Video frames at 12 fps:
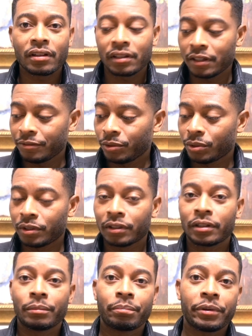If you can
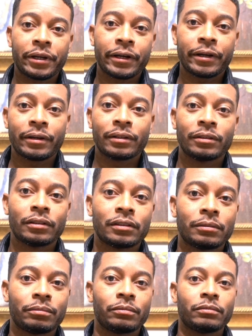compare
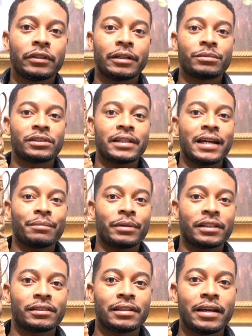them side
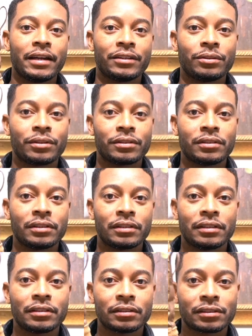by side, you can see
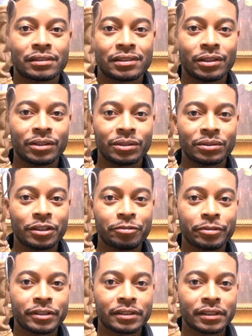the subtle
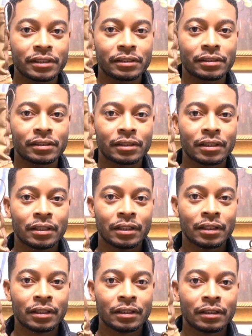differences.
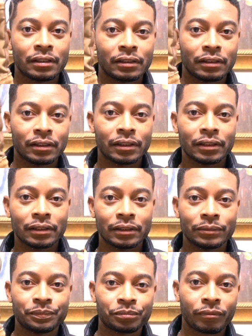
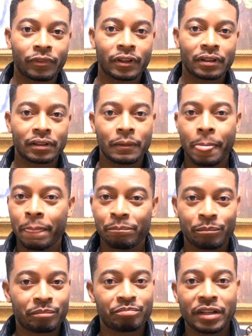I
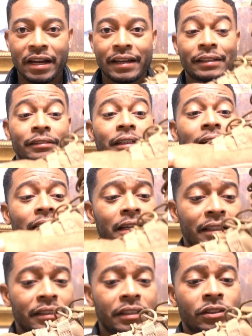
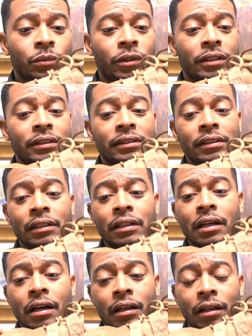like these ones
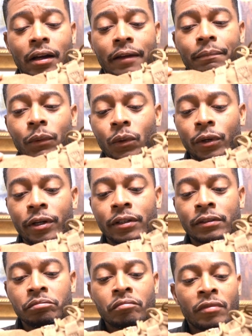a lot
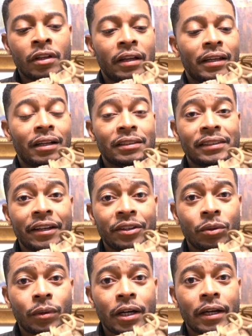more, and I'll tell
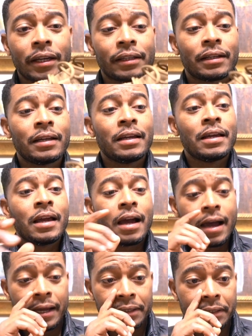you why.
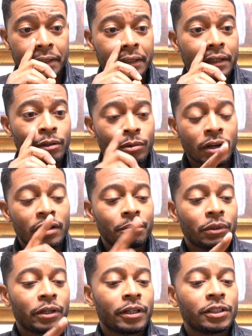I did a ruck
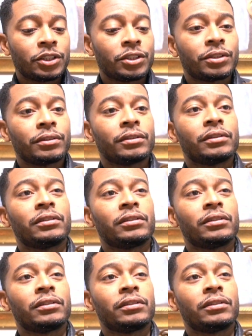march,